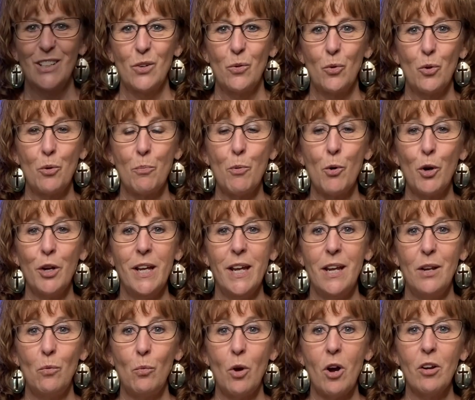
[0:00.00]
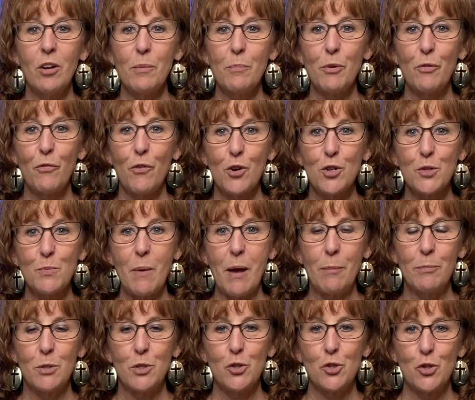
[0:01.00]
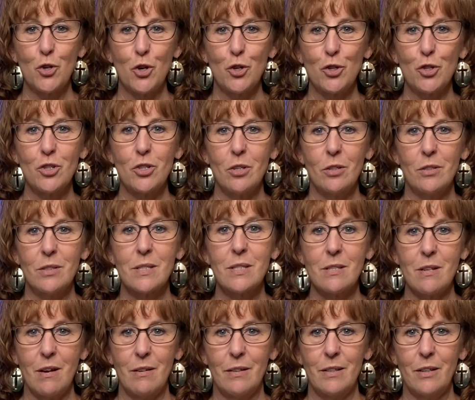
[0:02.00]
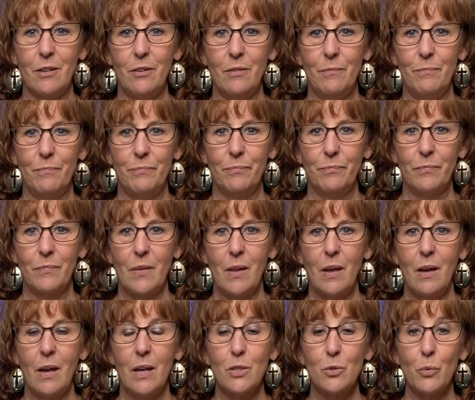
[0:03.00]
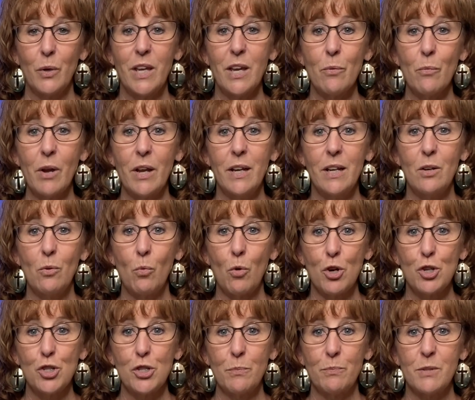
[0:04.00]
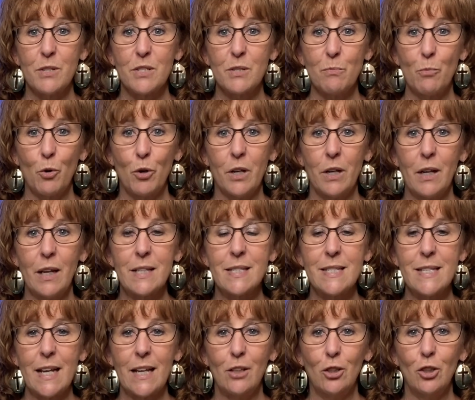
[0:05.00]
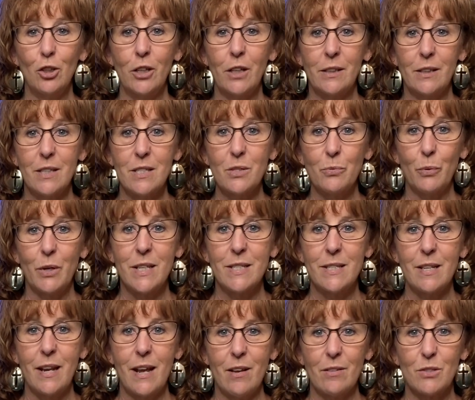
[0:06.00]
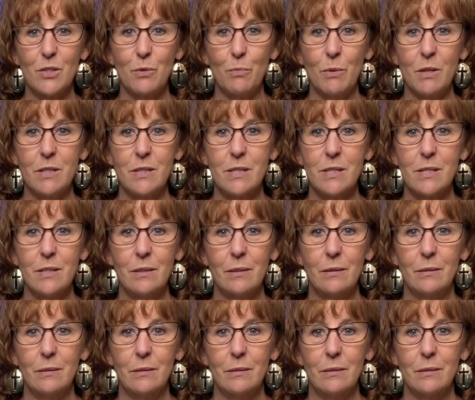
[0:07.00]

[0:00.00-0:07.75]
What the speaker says: Well, good morning. Welcome to First Baptist Church, Stockdale. As we get ready to worship this morning, let's take a look at this week's announcements.